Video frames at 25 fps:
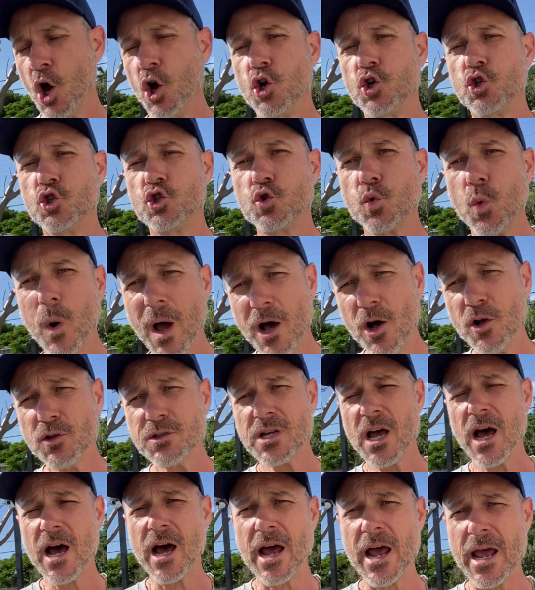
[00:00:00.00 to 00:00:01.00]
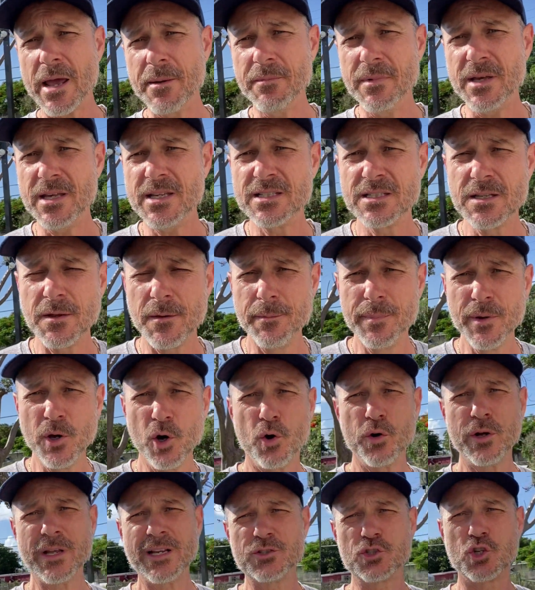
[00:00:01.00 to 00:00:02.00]
Dwell time is the
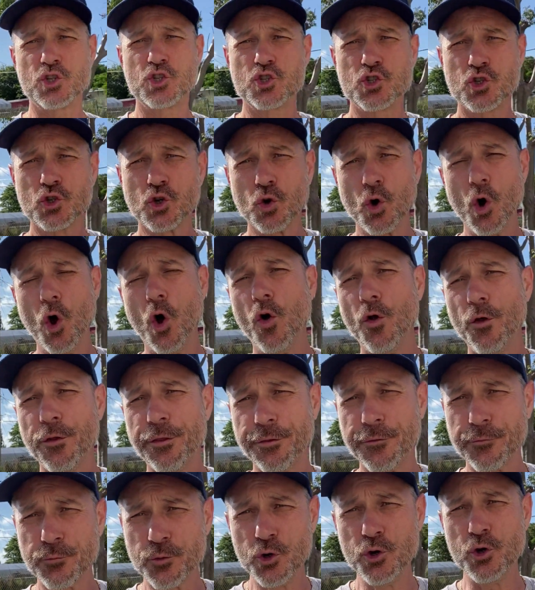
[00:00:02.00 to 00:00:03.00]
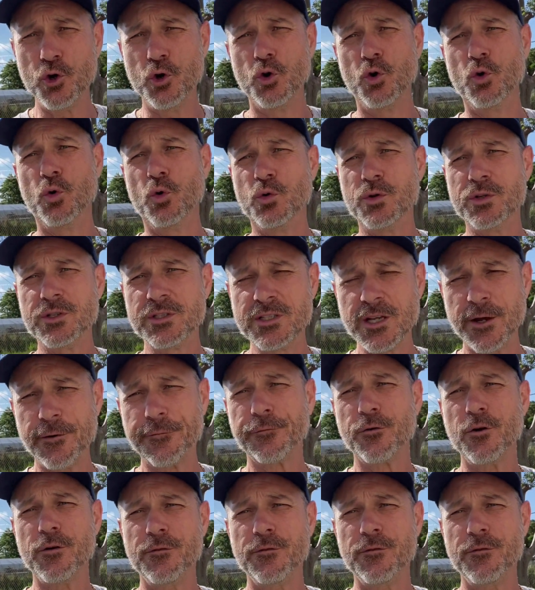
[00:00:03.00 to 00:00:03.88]
ability to scroll through different